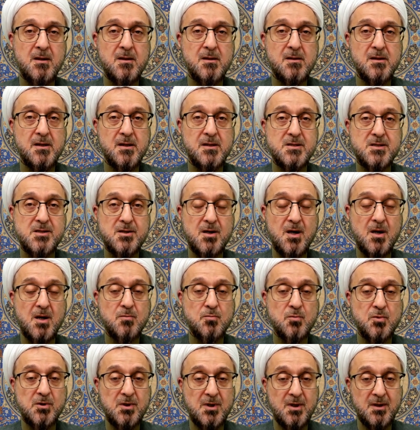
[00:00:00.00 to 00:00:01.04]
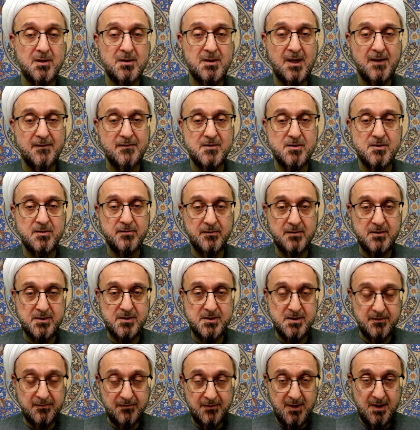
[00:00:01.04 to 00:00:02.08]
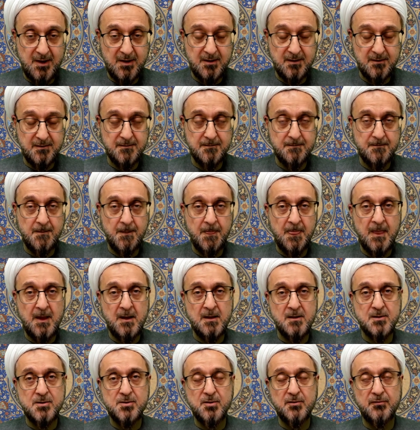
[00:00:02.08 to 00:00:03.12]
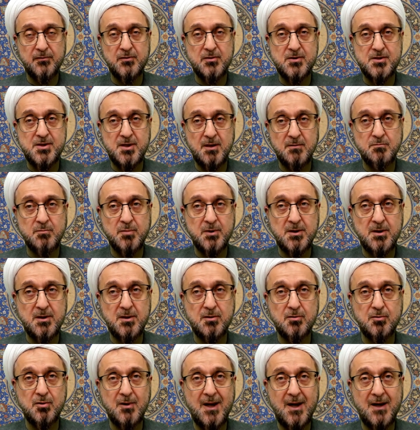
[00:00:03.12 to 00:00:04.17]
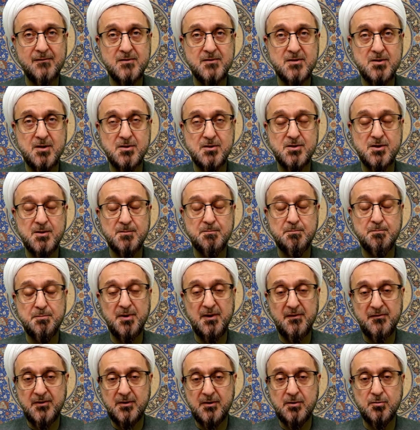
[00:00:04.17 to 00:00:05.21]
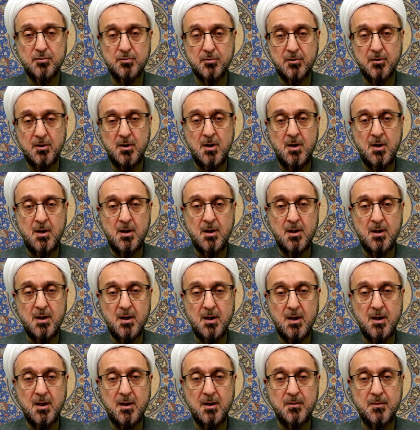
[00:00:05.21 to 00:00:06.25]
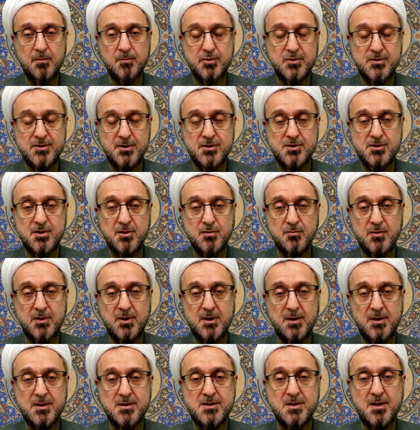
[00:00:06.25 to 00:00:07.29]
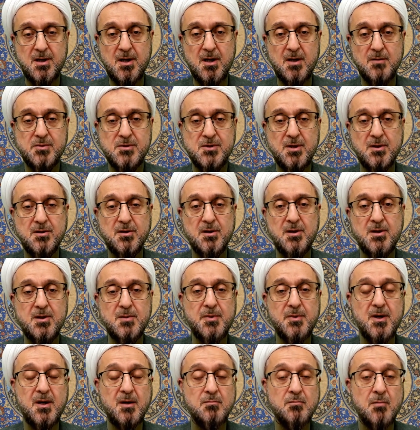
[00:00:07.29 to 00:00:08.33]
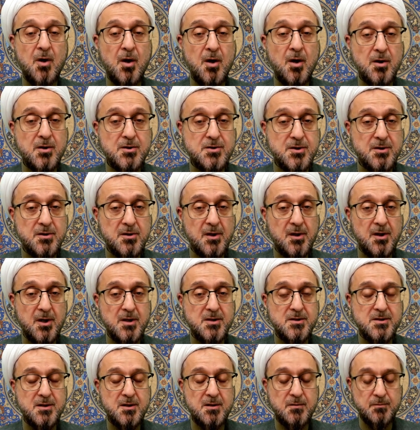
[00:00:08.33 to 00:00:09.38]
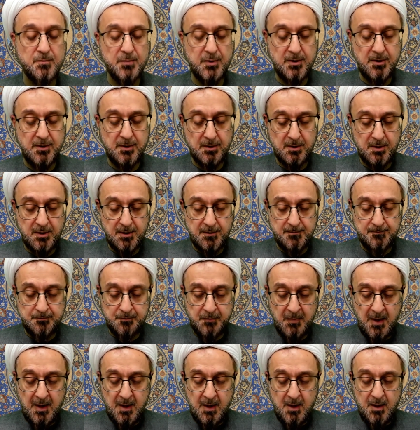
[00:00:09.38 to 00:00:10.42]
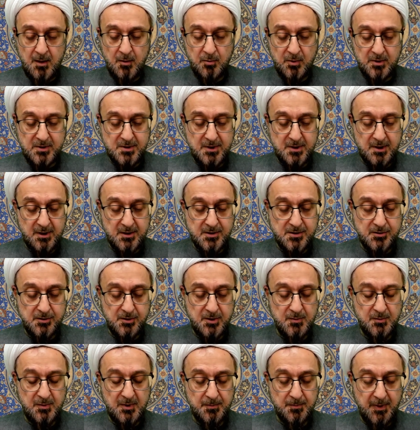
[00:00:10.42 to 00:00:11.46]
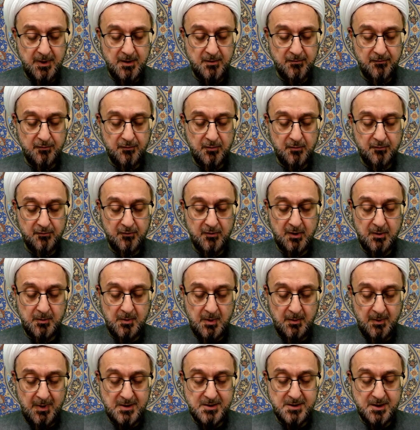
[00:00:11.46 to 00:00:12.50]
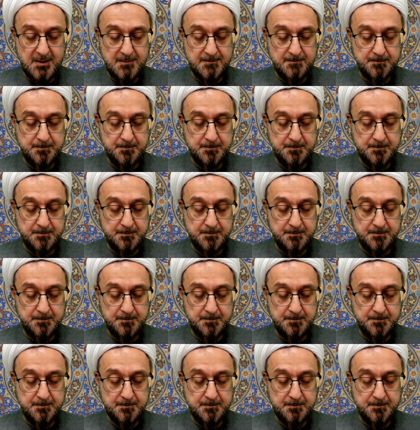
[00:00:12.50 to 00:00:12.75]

Islam would not have survived. So for somebody to have such a pivotal position within Islam suddenly being marginalized completely was extremely painful for Imam Hassan.